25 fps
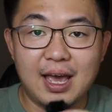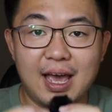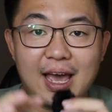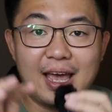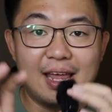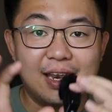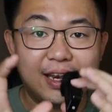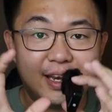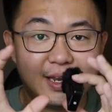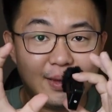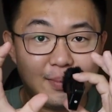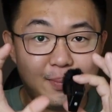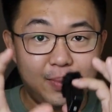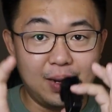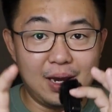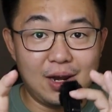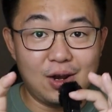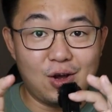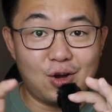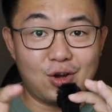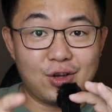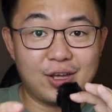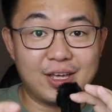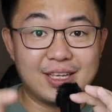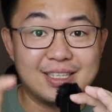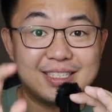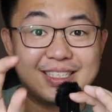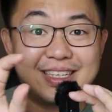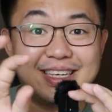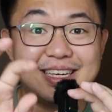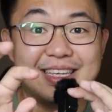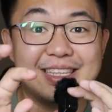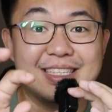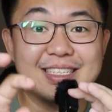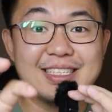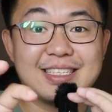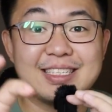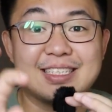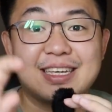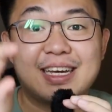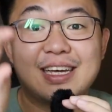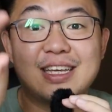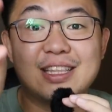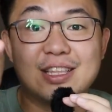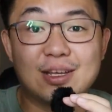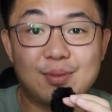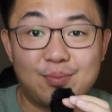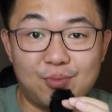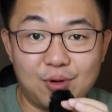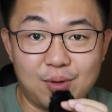and the belongings
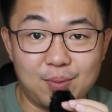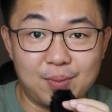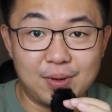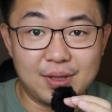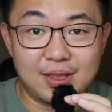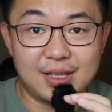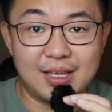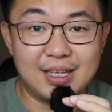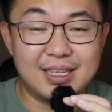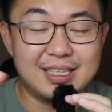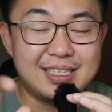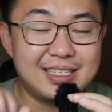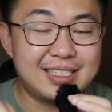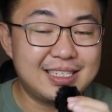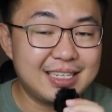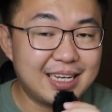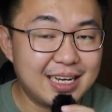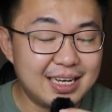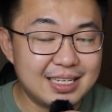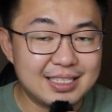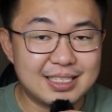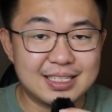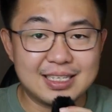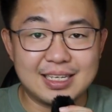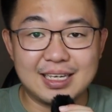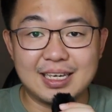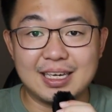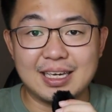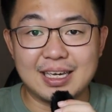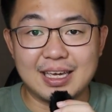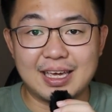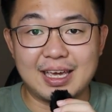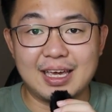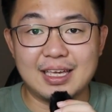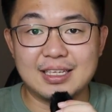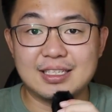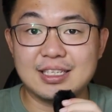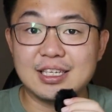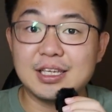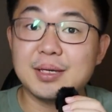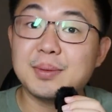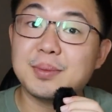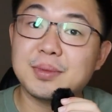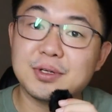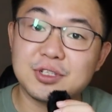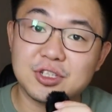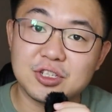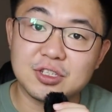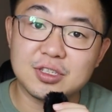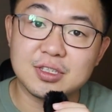inside the property just in case
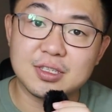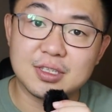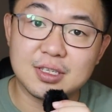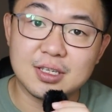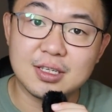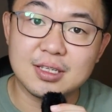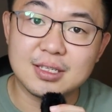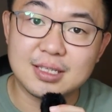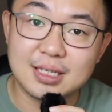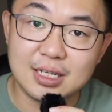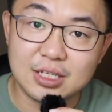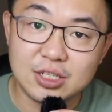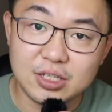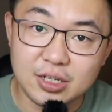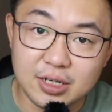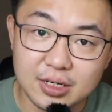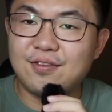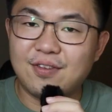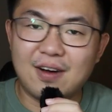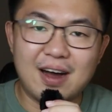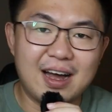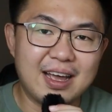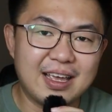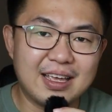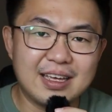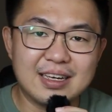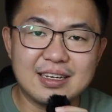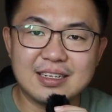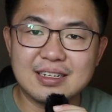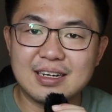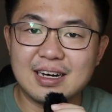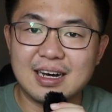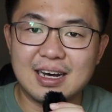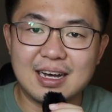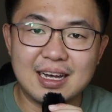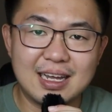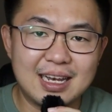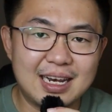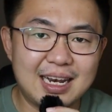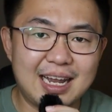emergencies such as fire,